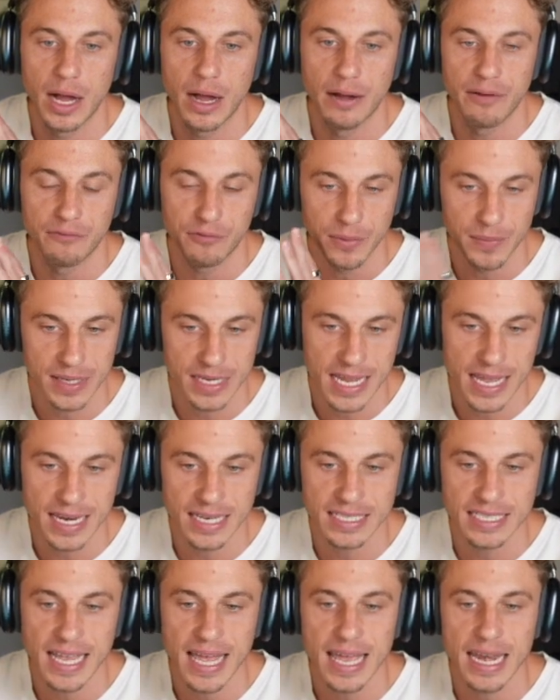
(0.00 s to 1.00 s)
from the
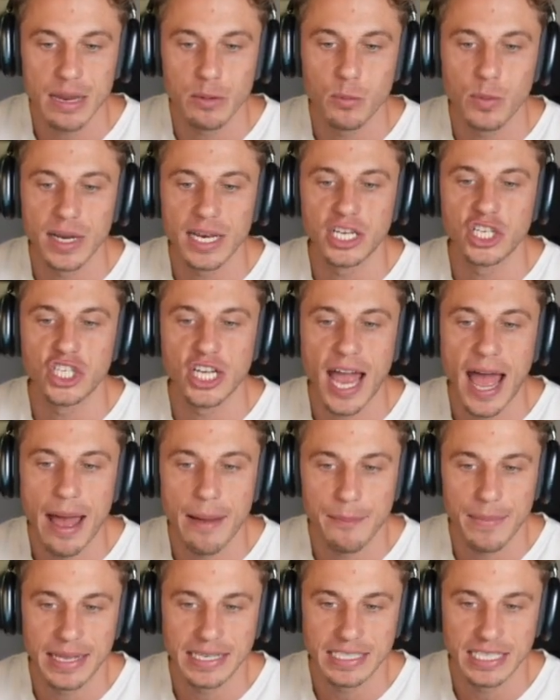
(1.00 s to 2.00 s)
data set and when a
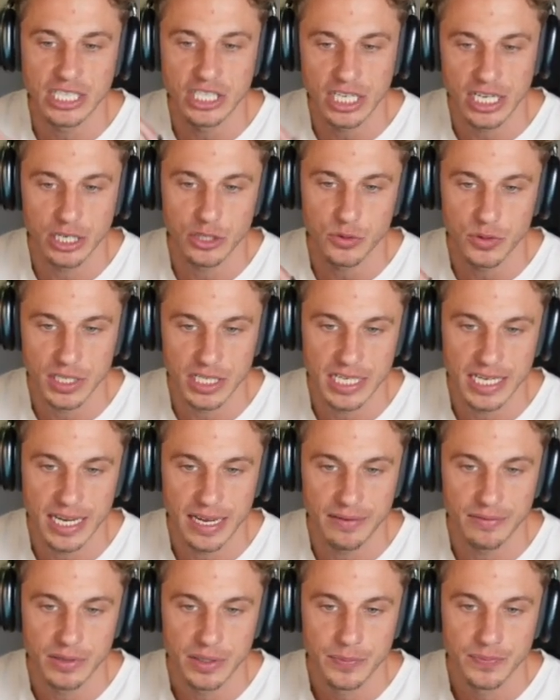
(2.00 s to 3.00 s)
chat message is
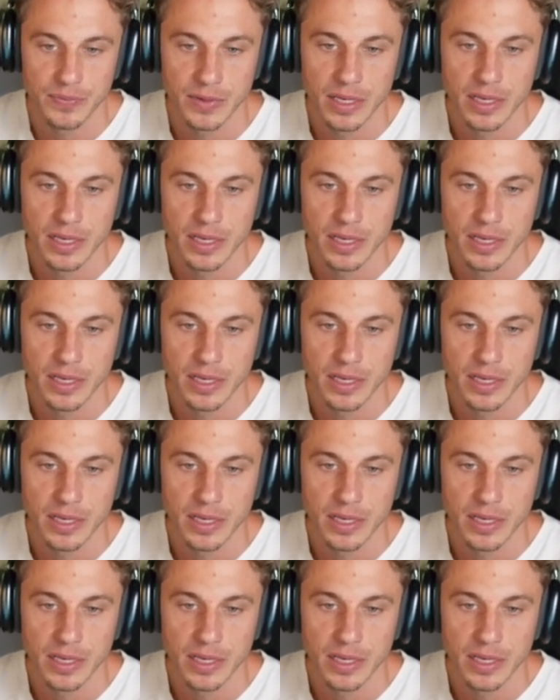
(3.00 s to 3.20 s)
received.